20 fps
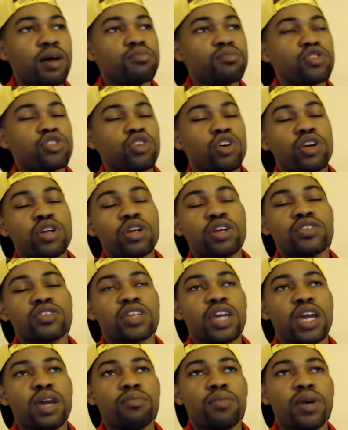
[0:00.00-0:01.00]
started
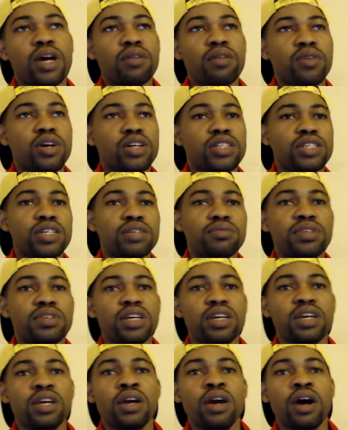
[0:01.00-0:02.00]
this game, man.
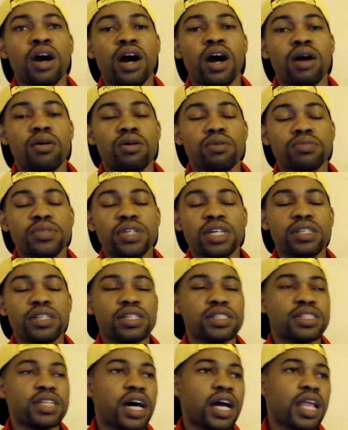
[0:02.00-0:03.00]
Umtiti
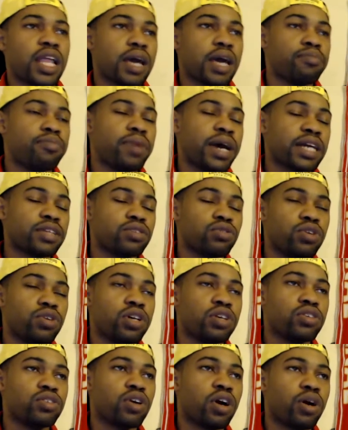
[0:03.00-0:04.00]
is not like back to
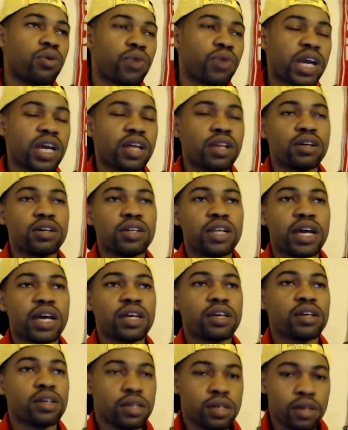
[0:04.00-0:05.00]
his regular,
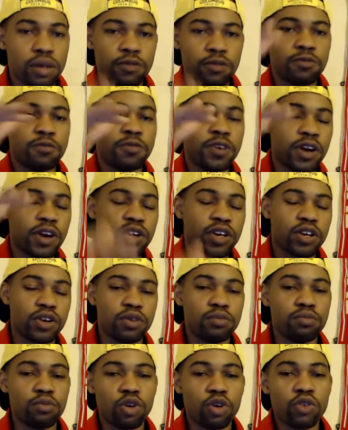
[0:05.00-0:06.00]
like, very
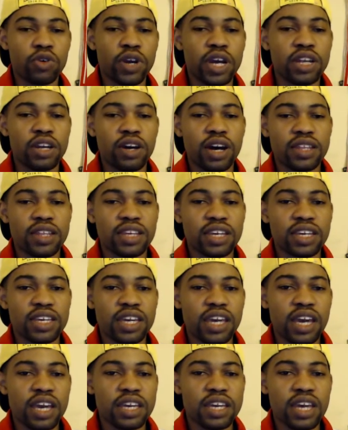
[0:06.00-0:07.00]
good mood right now. I think
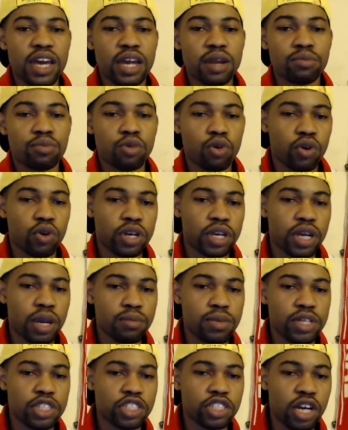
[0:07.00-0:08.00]
he had a poor
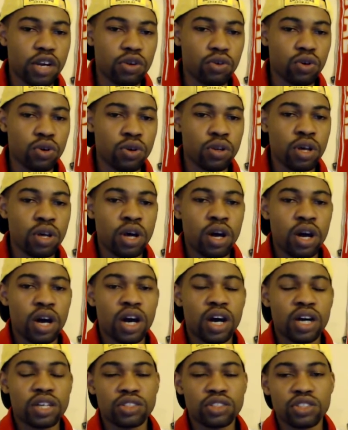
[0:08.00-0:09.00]
game in general.
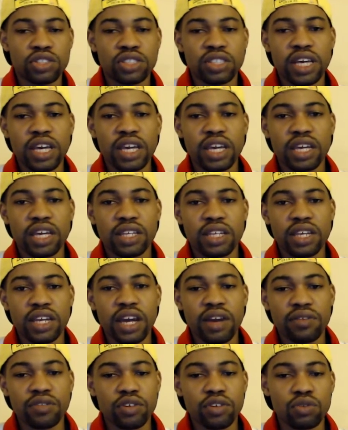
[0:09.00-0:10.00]
Ter Stegen didn't
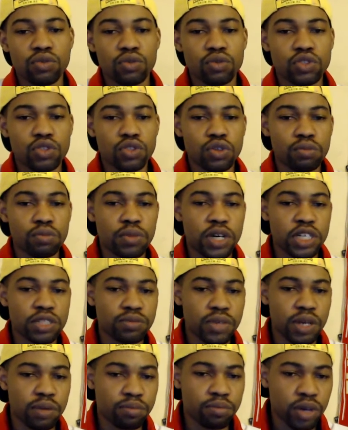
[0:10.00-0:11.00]
have to do too
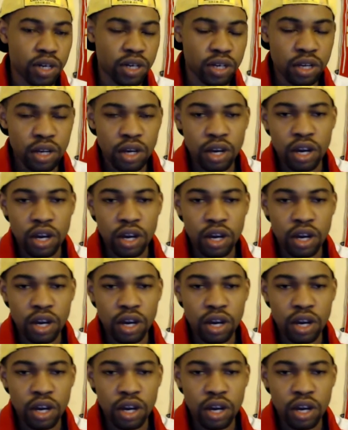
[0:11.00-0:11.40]
much, man, but